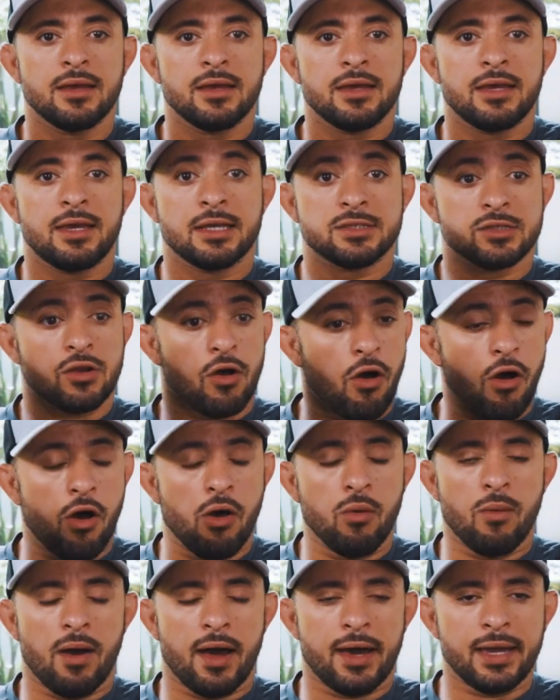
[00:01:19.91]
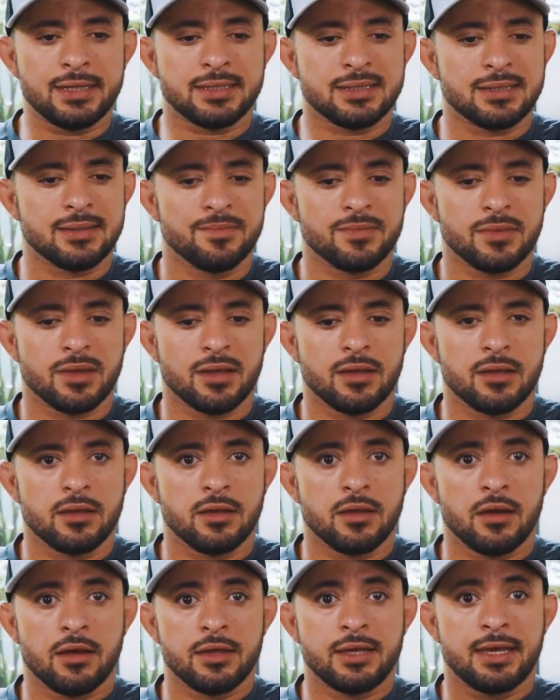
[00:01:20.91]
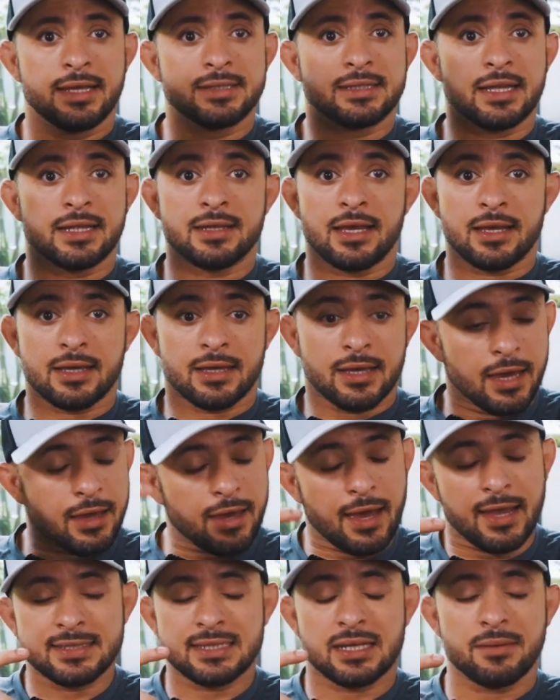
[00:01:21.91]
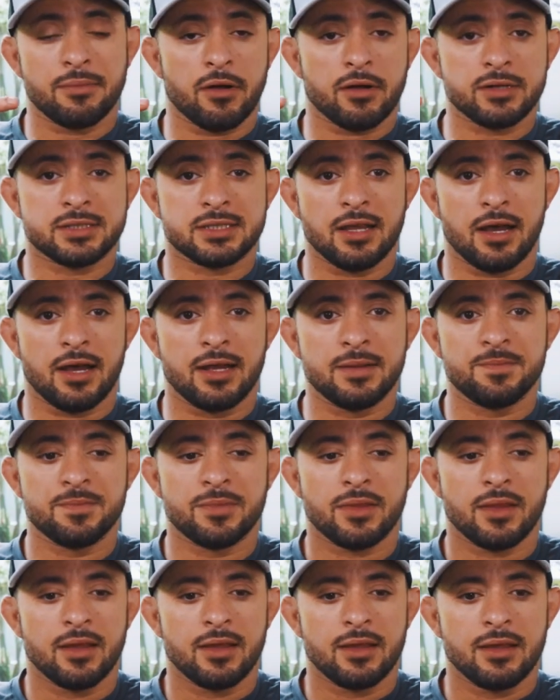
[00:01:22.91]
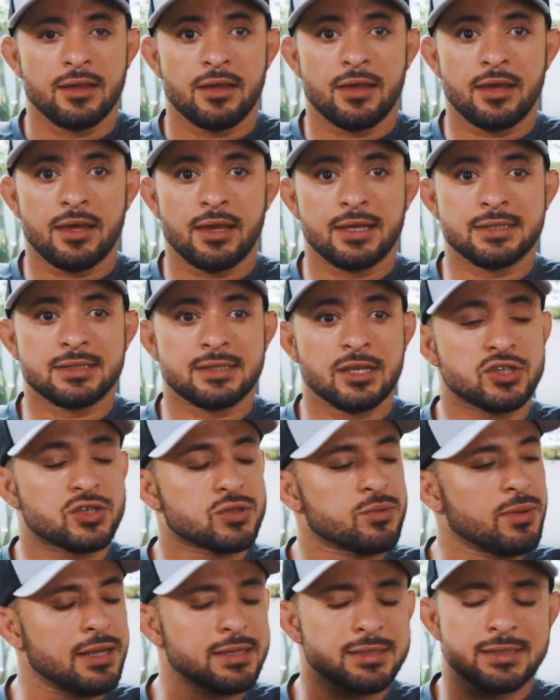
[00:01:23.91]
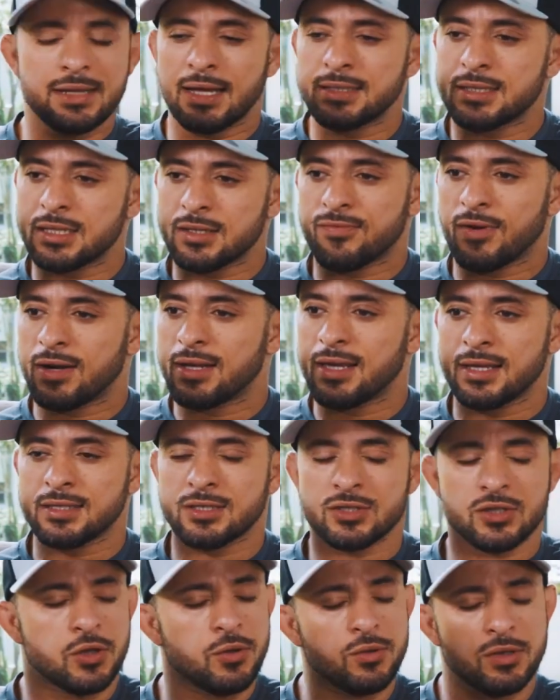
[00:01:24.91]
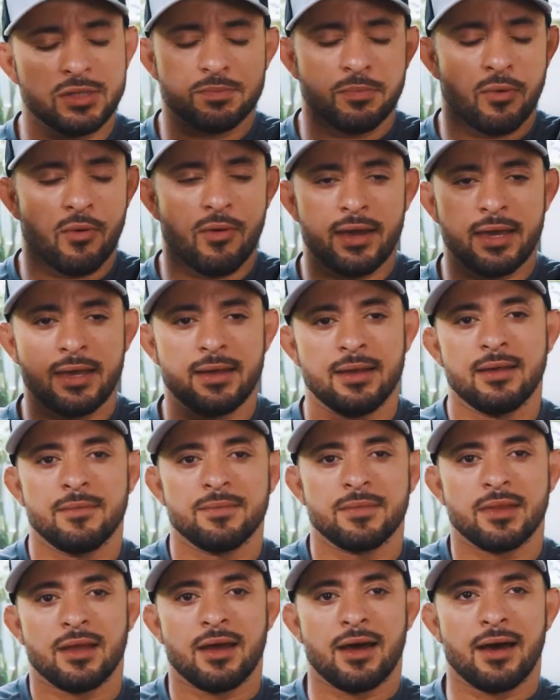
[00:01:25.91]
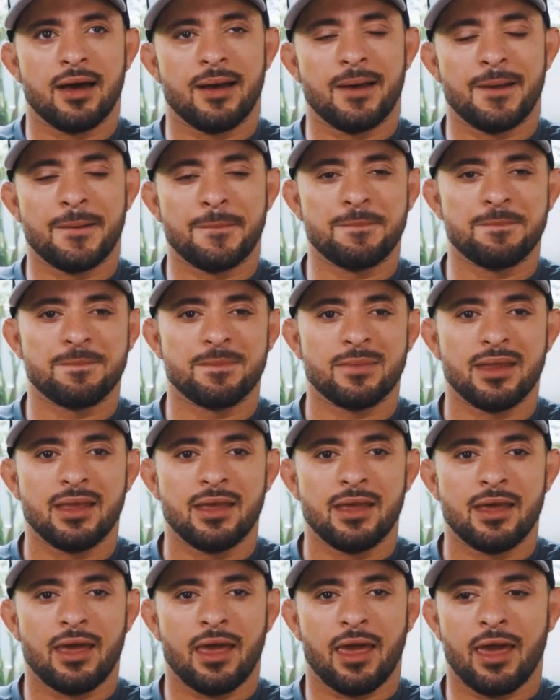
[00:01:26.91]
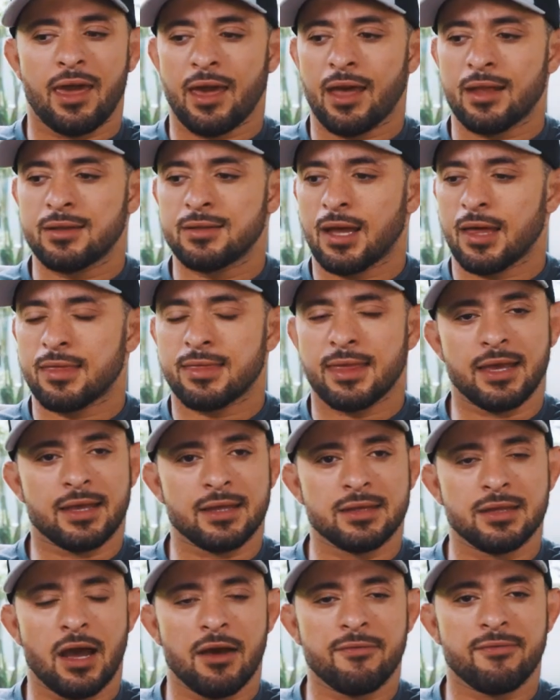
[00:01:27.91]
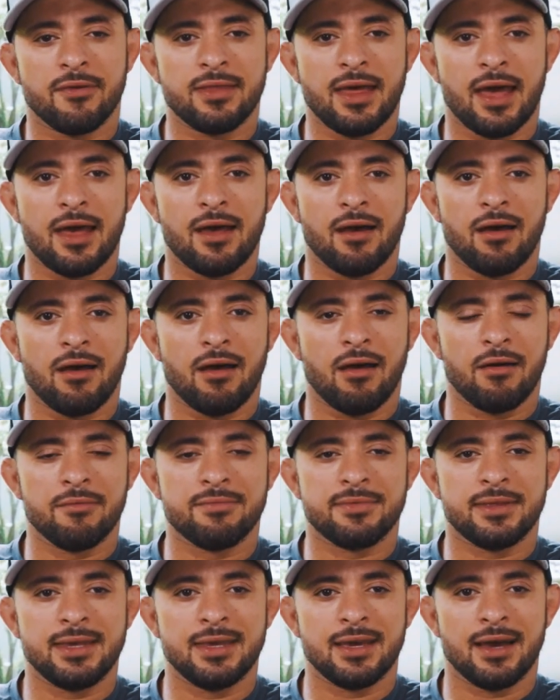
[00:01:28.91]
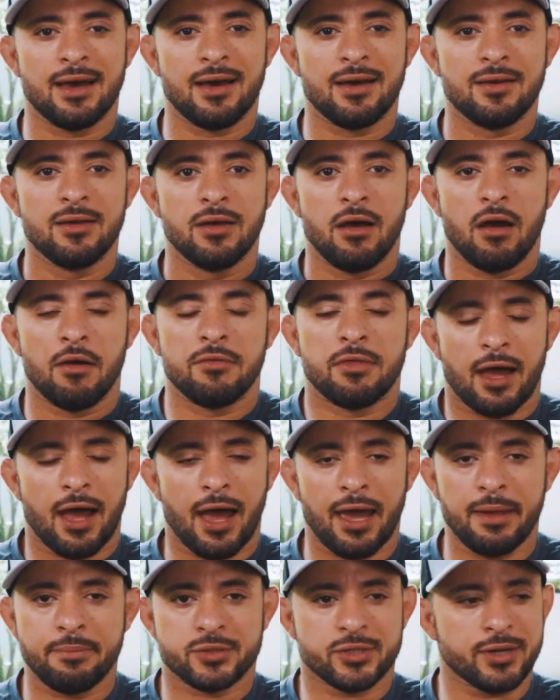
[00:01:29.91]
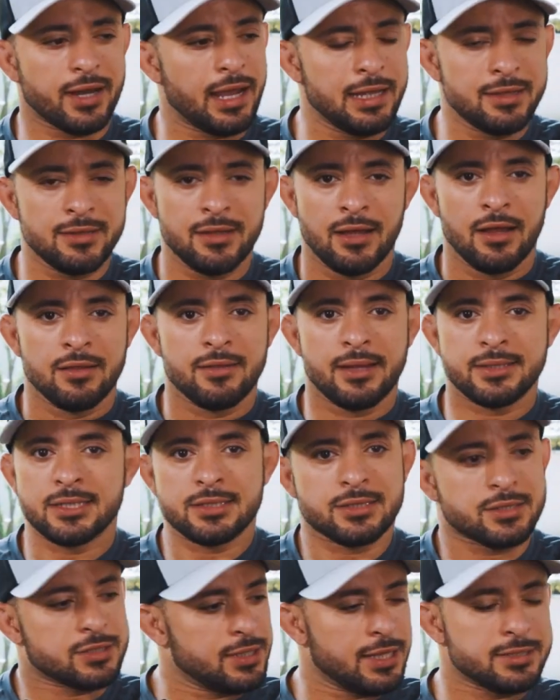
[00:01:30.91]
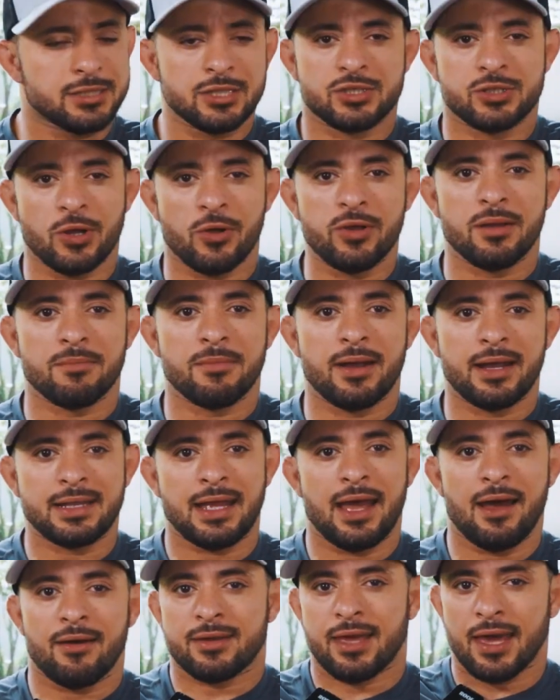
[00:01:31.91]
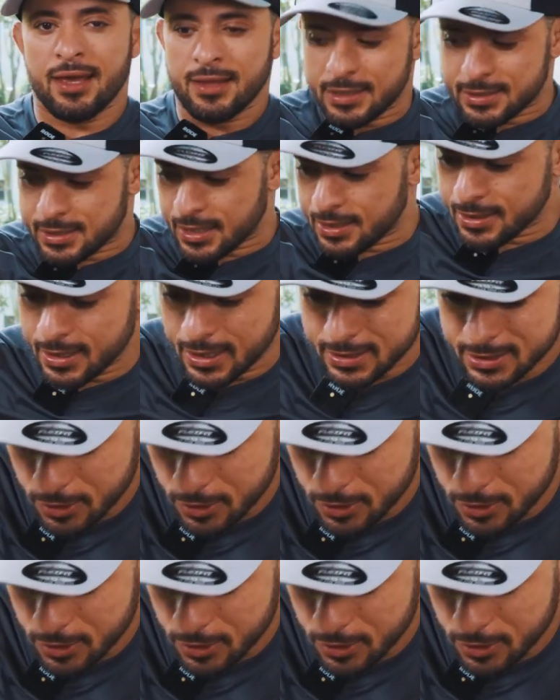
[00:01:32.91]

He is all white. He is a King Escobar son. He is the sweetest, nicest, funniest, cutest boy. And I think enough of that of the hype train. Let's just show you him right now. Okay, let's